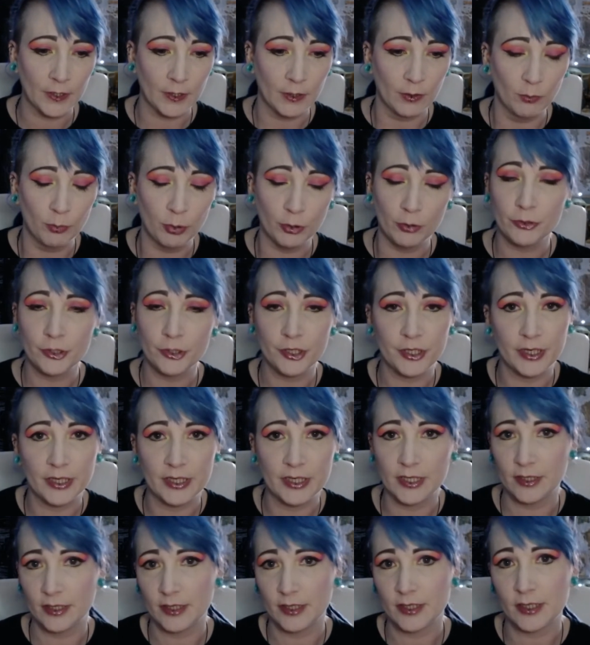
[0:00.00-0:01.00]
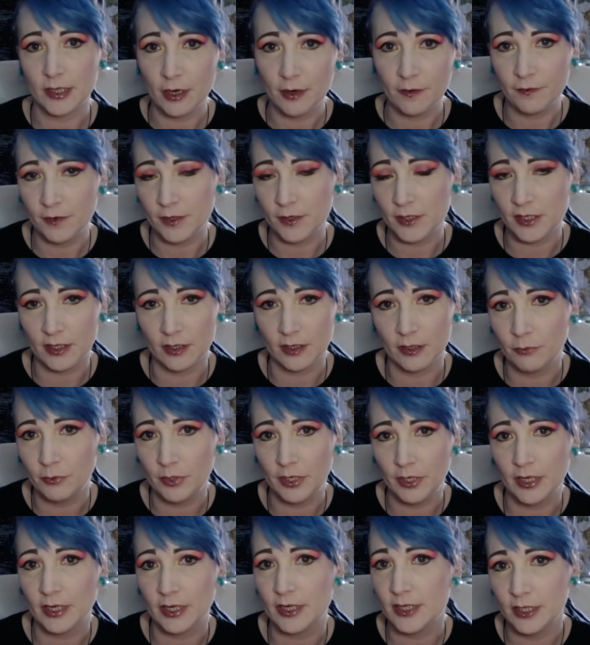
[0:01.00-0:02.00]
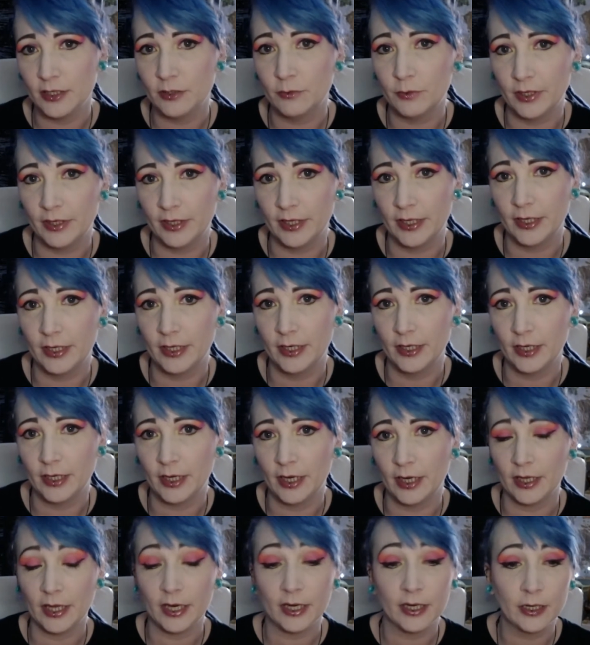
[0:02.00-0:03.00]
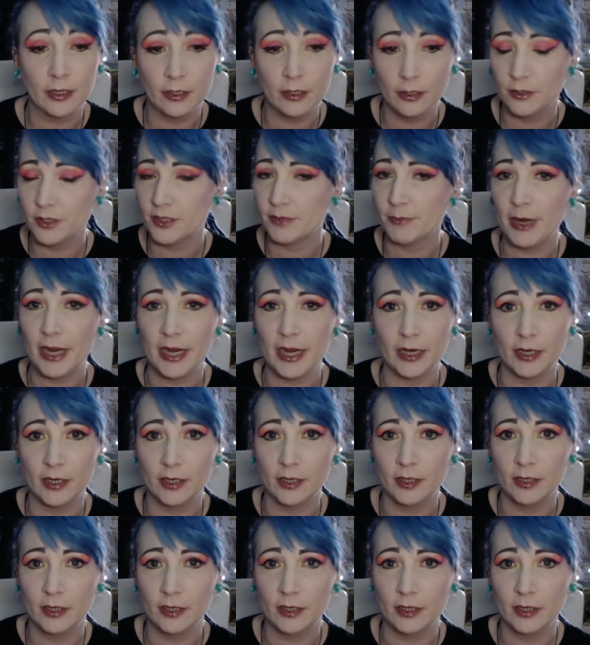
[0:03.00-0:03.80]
bullshit to the surface so that we can deal with it. And that includes me.